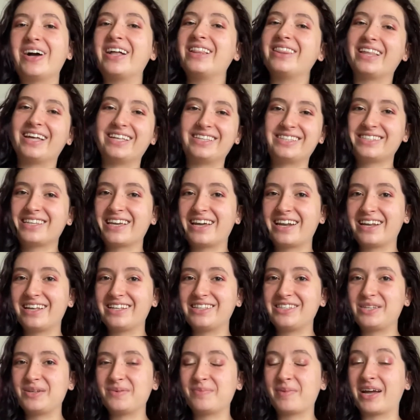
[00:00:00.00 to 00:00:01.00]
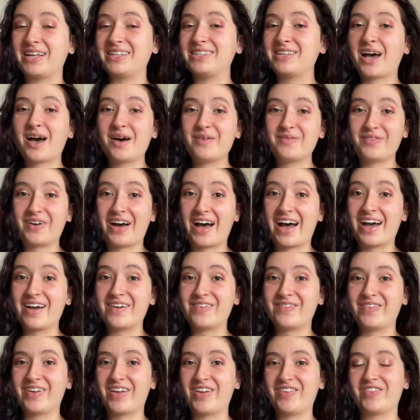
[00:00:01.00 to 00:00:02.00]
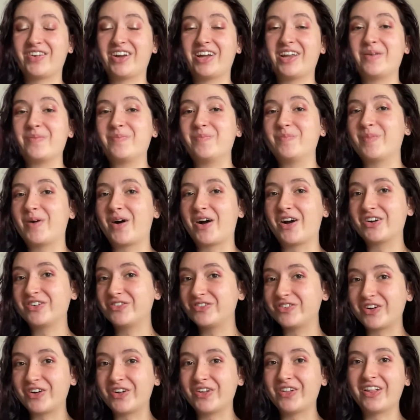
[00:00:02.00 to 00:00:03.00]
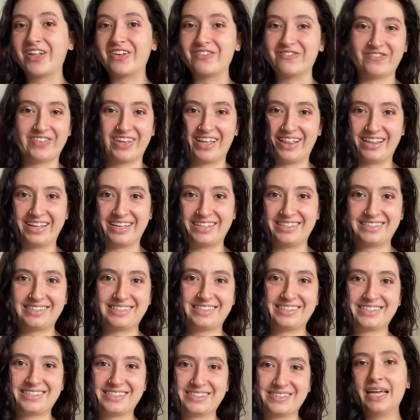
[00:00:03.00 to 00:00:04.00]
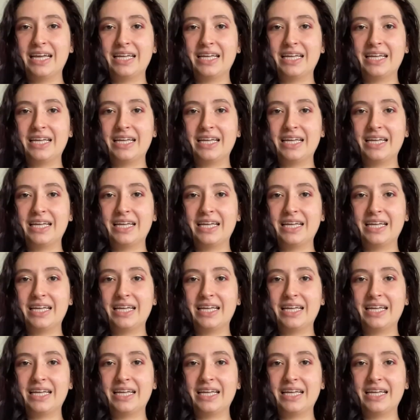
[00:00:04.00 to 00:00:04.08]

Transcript: let's get into my top five favorite Marvel villains.